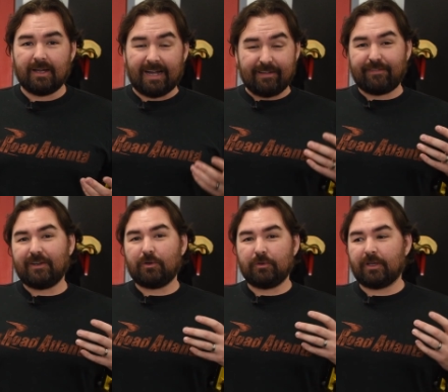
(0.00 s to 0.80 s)
I
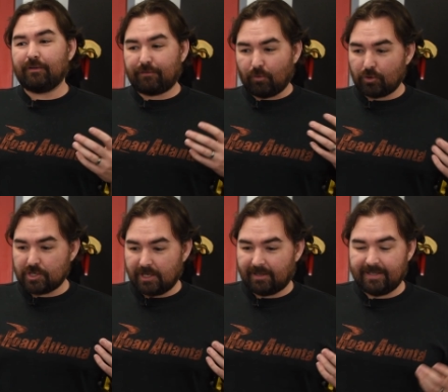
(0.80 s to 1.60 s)
found,
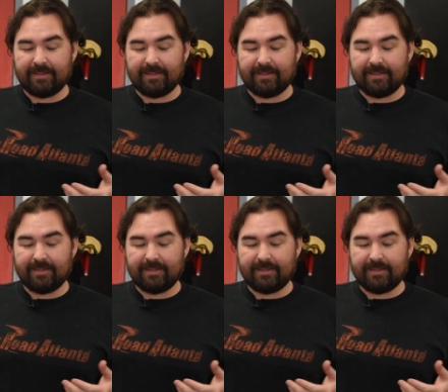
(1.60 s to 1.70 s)
unfortunately,